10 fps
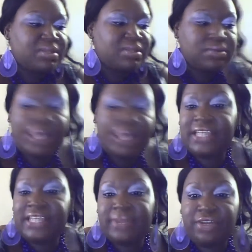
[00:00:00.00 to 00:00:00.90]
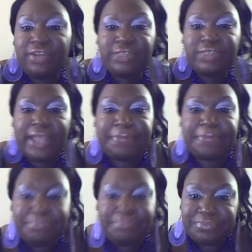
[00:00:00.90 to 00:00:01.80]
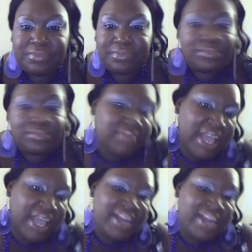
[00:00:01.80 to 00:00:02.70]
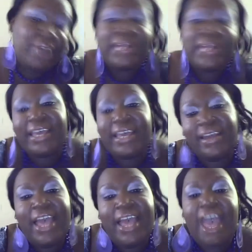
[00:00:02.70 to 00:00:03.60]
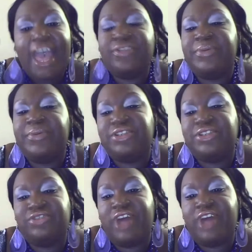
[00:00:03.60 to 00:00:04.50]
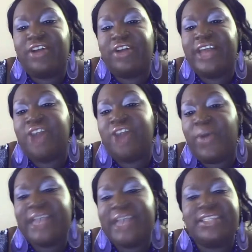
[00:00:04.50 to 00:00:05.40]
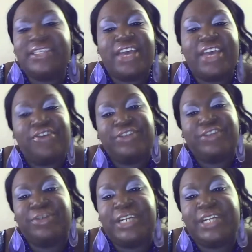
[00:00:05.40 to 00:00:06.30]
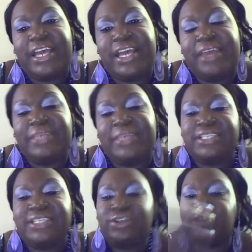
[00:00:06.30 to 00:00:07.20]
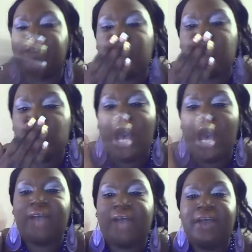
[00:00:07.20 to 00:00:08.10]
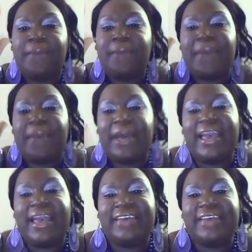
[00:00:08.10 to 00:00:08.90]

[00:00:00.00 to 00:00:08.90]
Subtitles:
And that's my look for today. And I hope you like it, and there'll be pictures to follow. As always, thank you for tuning in. Besitos. Mwah. Bye-bye.